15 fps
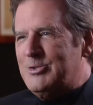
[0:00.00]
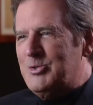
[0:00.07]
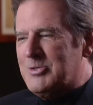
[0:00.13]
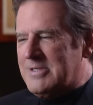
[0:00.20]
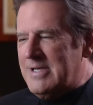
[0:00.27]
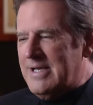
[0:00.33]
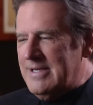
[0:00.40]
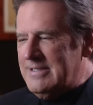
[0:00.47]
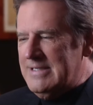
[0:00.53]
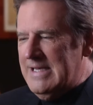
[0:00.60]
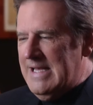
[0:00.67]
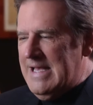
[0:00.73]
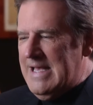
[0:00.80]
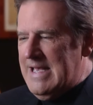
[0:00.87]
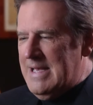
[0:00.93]
you said,
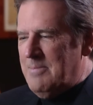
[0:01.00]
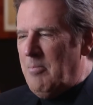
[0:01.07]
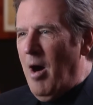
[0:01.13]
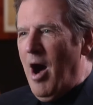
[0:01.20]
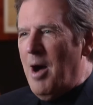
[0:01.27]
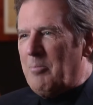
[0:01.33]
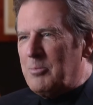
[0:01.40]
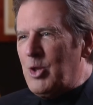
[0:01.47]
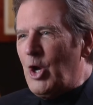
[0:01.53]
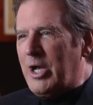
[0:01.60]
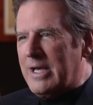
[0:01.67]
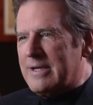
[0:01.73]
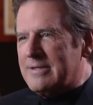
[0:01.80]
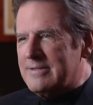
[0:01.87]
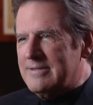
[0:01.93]
Mom,
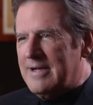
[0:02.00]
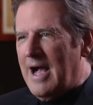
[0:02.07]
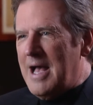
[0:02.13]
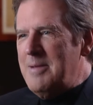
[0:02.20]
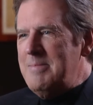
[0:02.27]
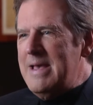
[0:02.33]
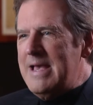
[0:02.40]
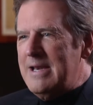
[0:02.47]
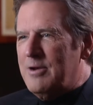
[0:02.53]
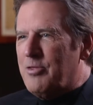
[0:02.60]
look it, I made